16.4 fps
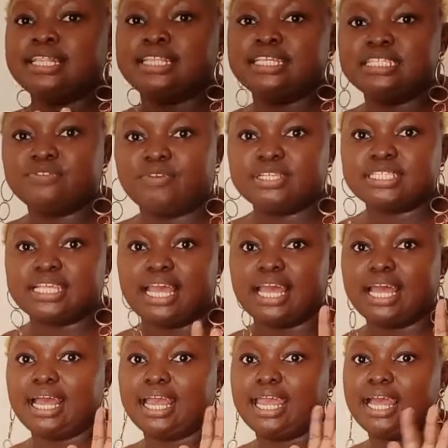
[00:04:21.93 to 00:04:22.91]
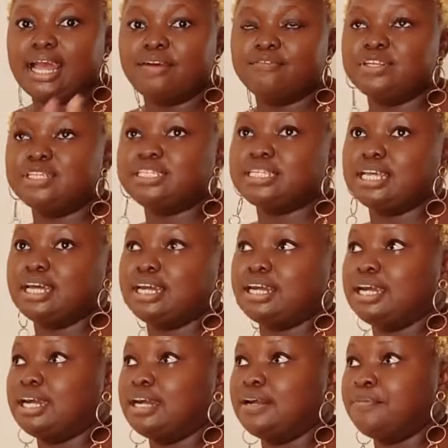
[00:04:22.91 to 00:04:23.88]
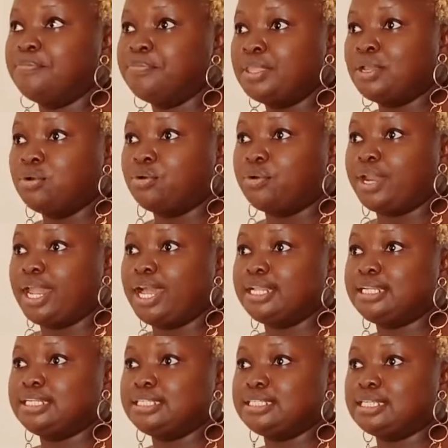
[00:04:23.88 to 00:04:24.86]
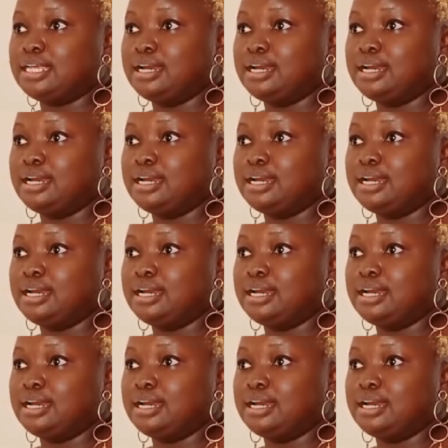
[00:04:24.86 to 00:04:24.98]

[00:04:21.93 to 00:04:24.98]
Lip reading: This base, I have it, or I had it,